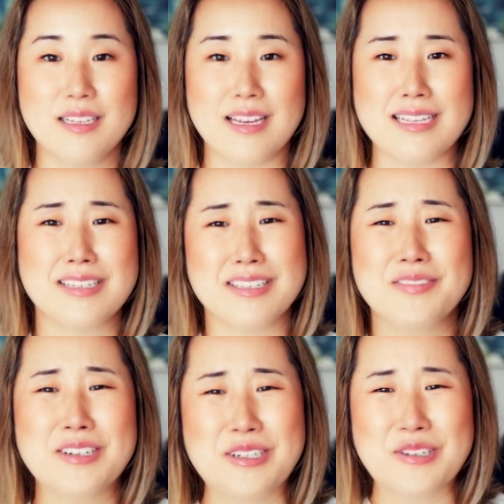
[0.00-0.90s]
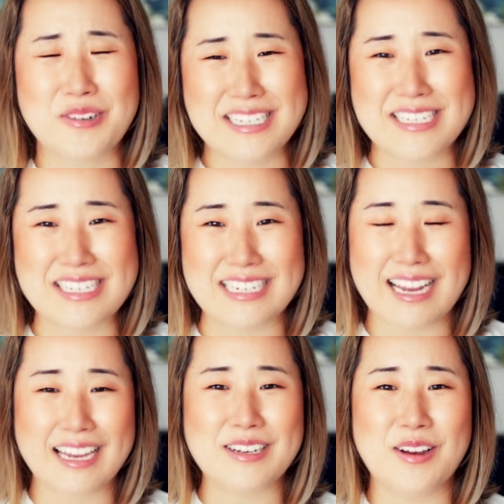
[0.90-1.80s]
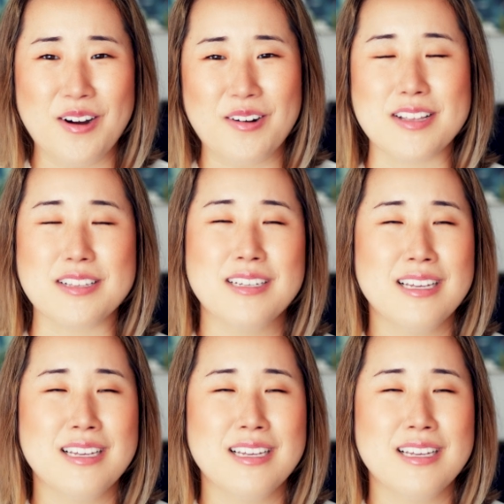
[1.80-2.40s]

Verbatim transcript: It's a difficult question. I know it.